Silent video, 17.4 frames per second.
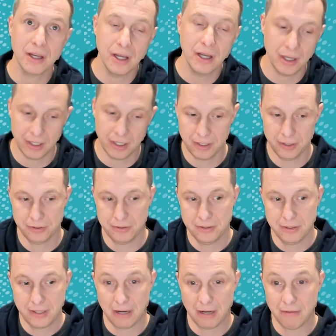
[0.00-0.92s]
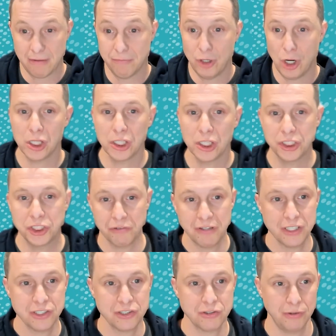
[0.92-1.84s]
kind of knowledge of
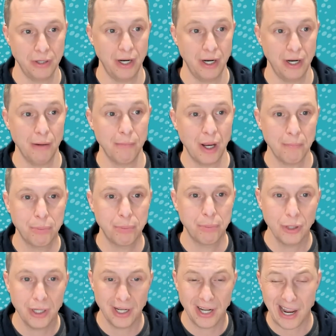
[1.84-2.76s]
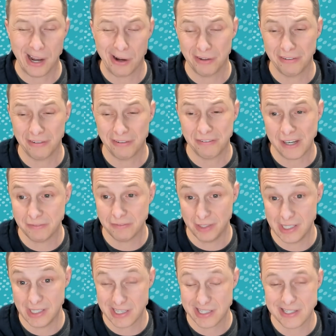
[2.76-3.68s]
history. I'm pointing out
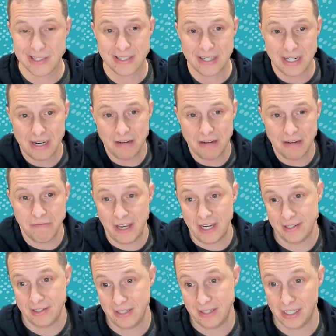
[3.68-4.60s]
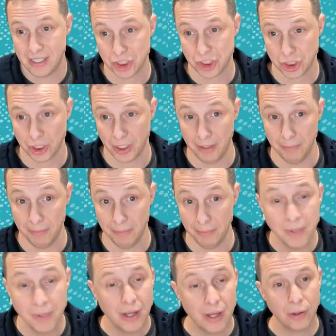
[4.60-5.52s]
effectively that this is an event data
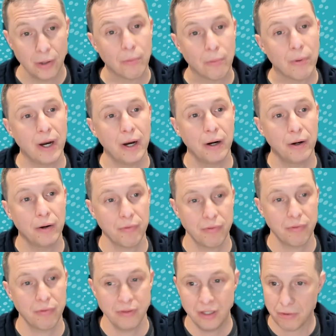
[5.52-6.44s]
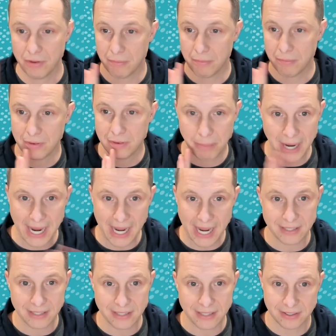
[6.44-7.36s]
stream where, the
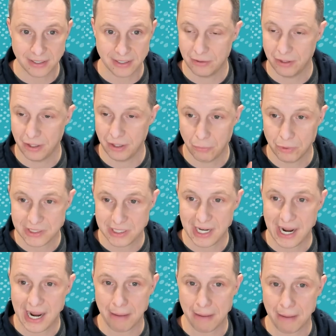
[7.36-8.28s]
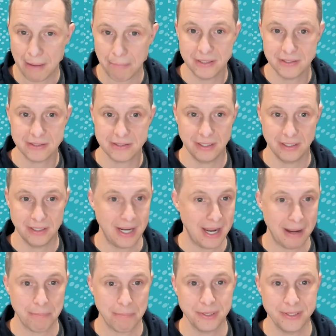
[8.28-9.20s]
past, once it happens,
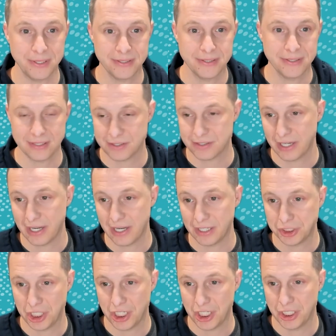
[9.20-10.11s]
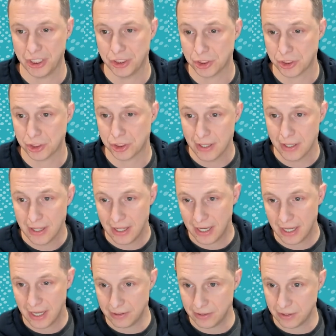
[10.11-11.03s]
it doesn't get changed.
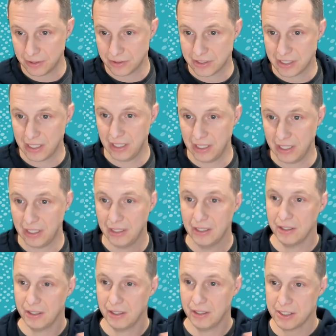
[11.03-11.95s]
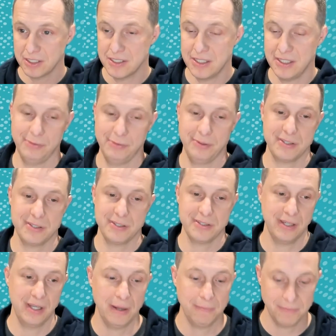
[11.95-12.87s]
And there's a
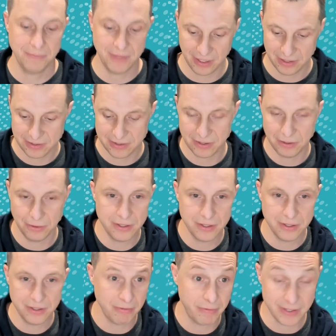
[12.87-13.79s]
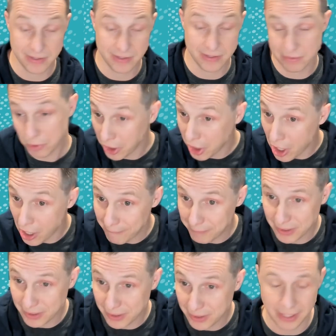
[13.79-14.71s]
continuously updating series of events. Really
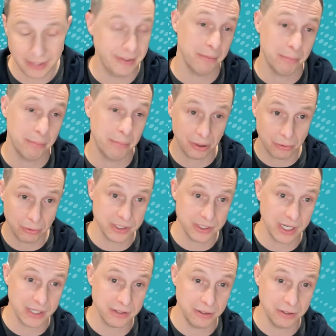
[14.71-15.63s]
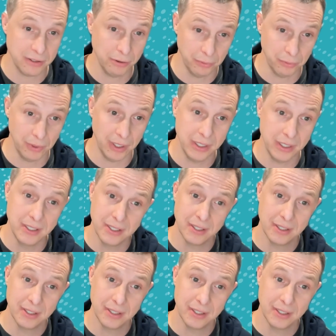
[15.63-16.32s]
common kind of data, but of course not the only one.